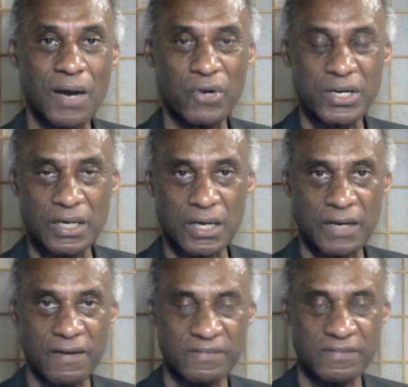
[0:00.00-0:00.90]
want
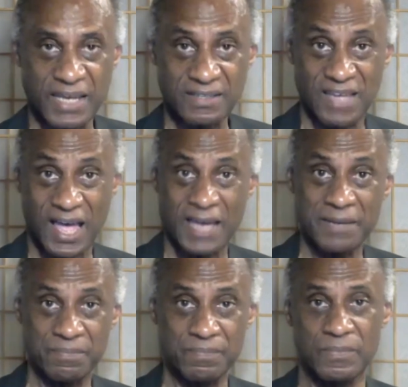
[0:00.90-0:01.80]
to take
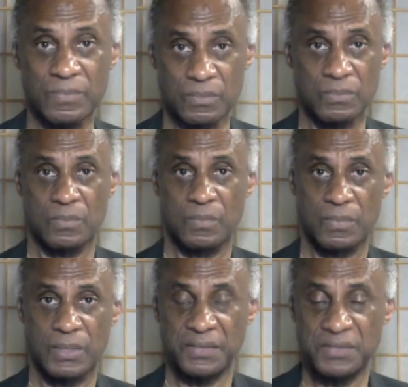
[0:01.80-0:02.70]
time
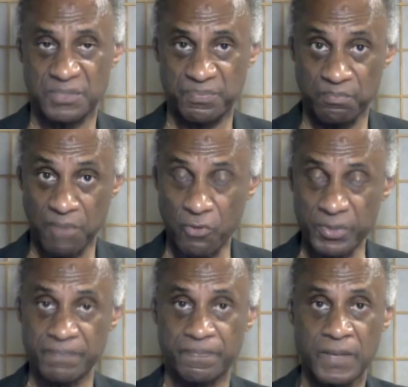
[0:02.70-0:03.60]
at this
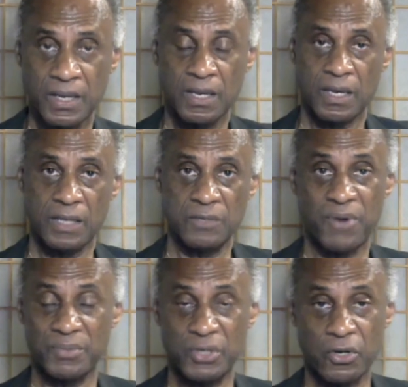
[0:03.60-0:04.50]
moment, and you
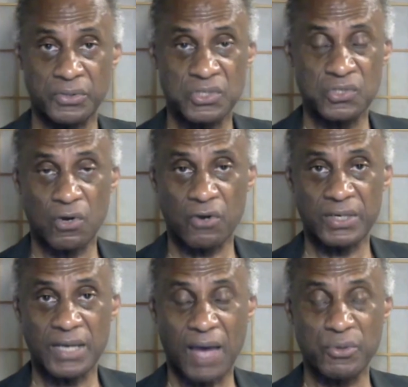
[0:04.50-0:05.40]
probably heard the
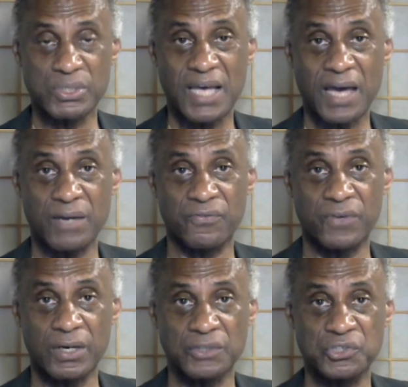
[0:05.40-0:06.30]
story. I was kind
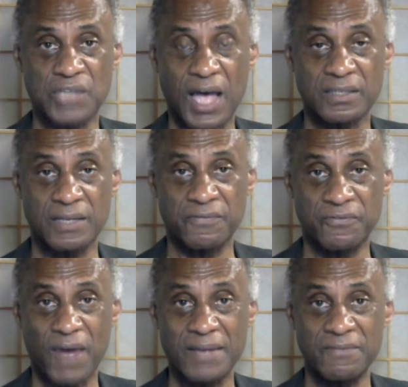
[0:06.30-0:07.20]
of shocked and
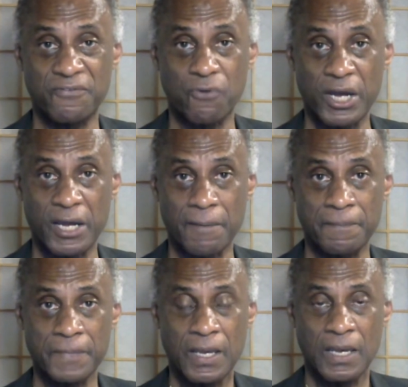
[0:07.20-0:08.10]
frightened for
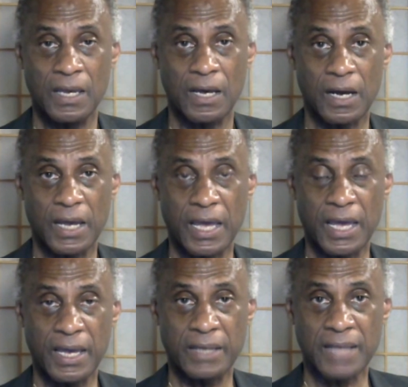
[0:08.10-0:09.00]
him,
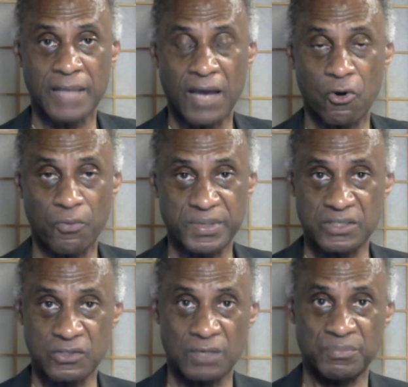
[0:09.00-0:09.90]
and I hope
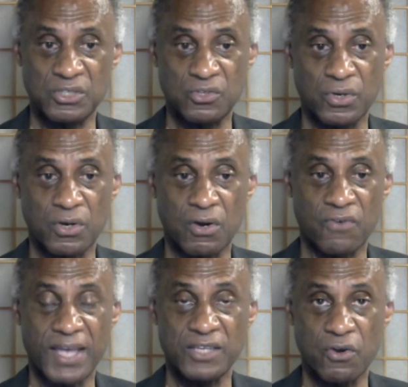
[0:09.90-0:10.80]
he's going to be doing
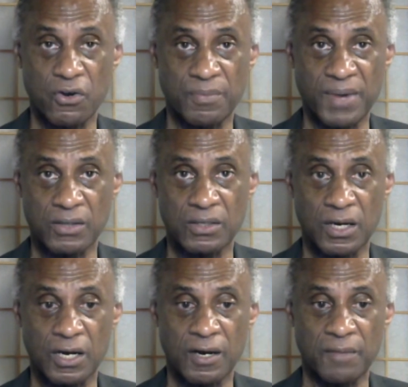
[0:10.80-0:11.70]
all right. You heard about
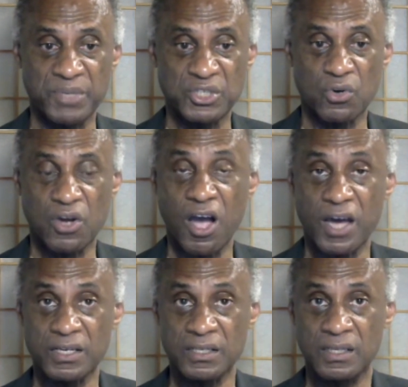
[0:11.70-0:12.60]
Mitch
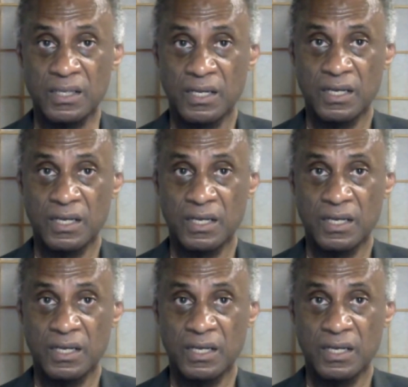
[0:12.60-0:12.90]
O'Connor,